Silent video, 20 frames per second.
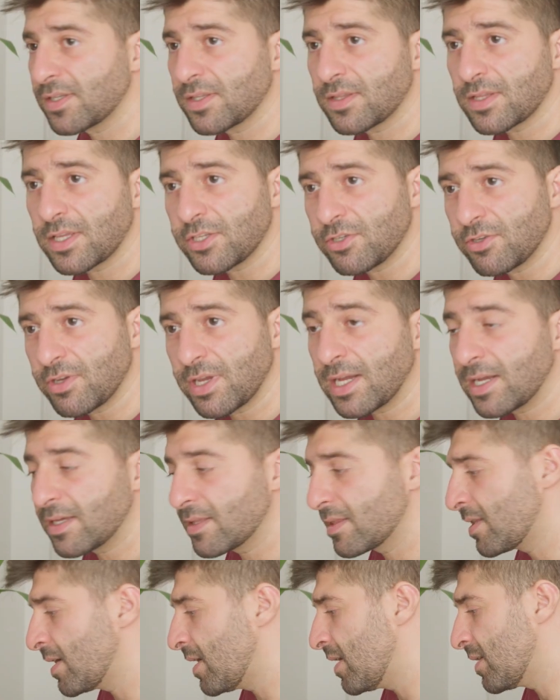and then you
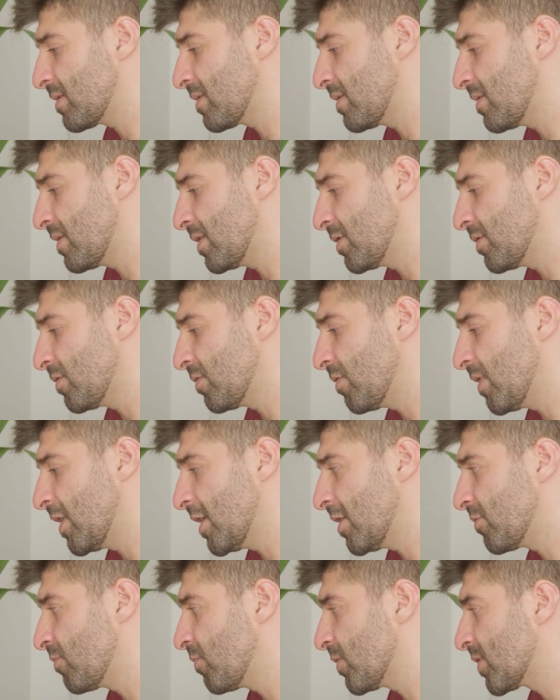add that, and then you
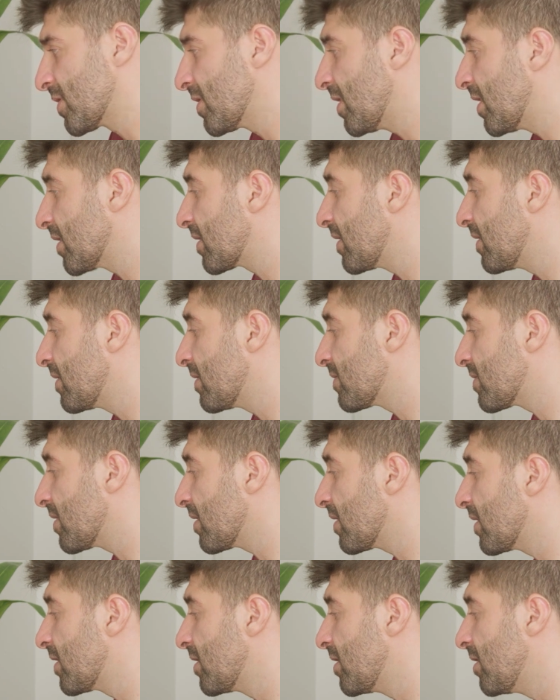add what's not, and
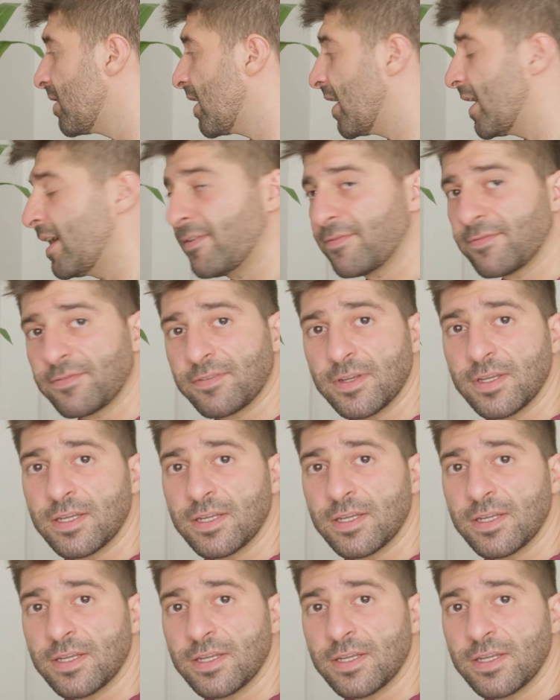suddenly you have